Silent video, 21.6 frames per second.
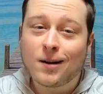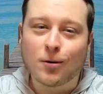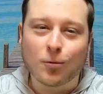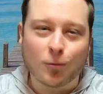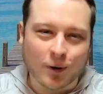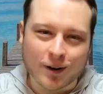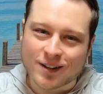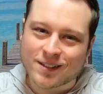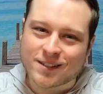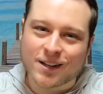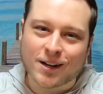
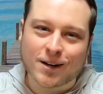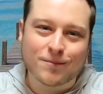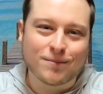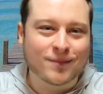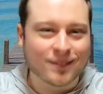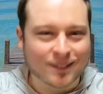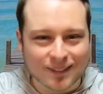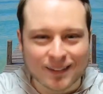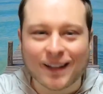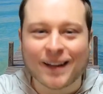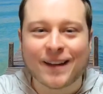What is
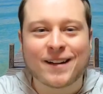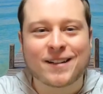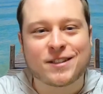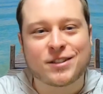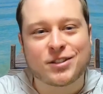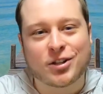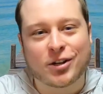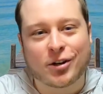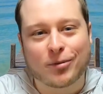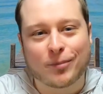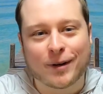up, ladies
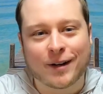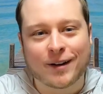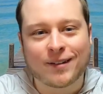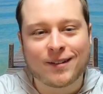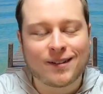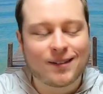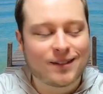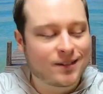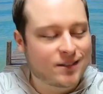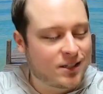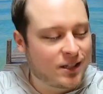and
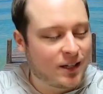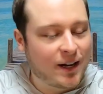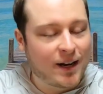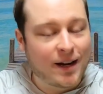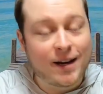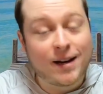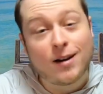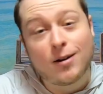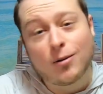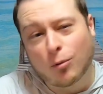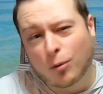gentlemen?
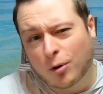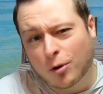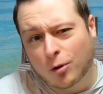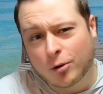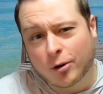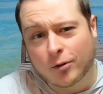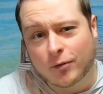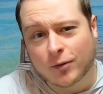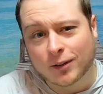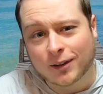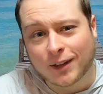Today we're
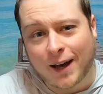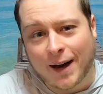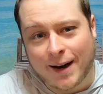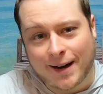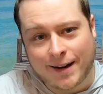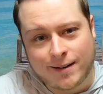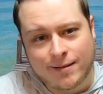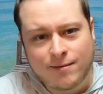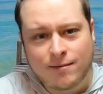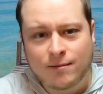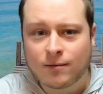going over
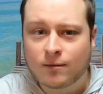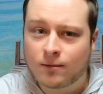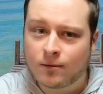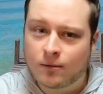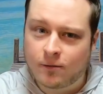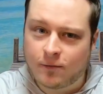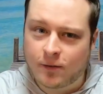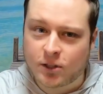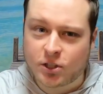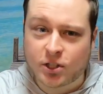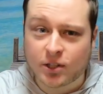line,
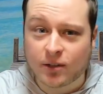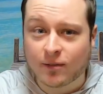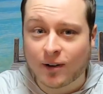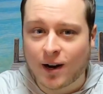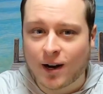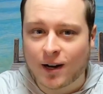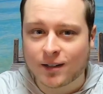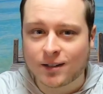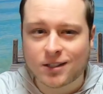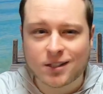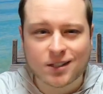fishing
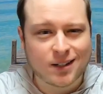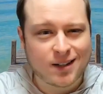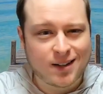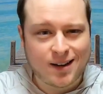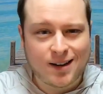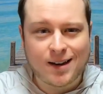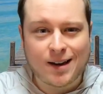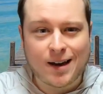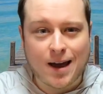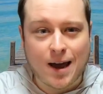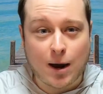rods,
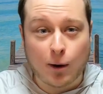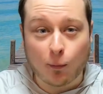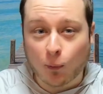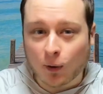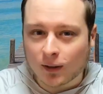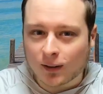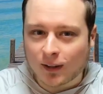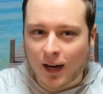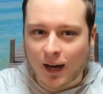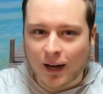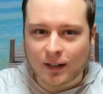and
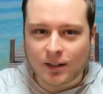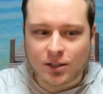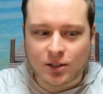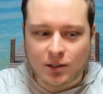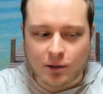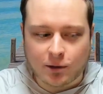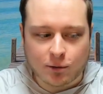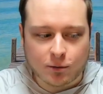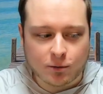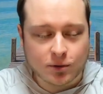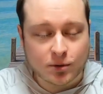what line to
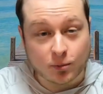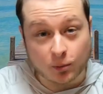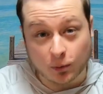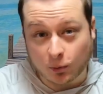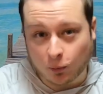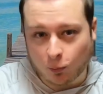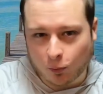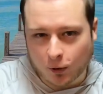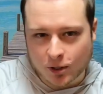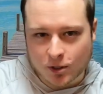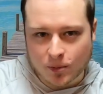use
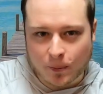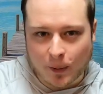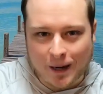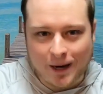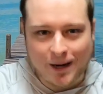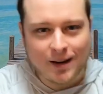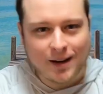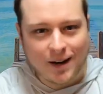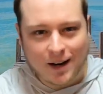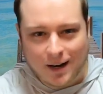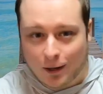with which
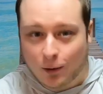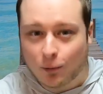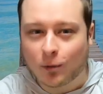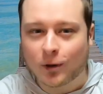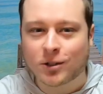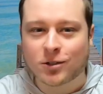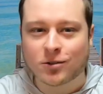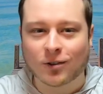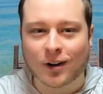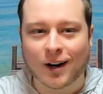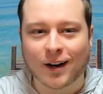bait and
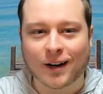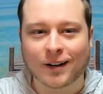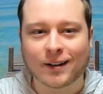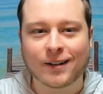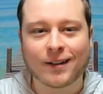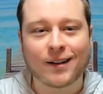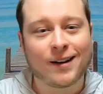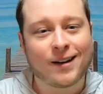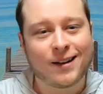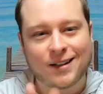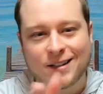which
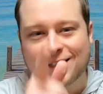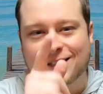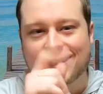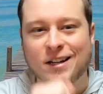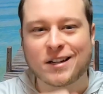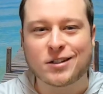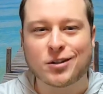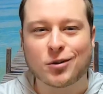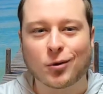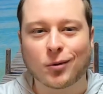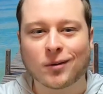rod.
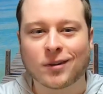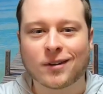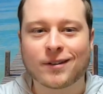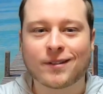Stay tuned.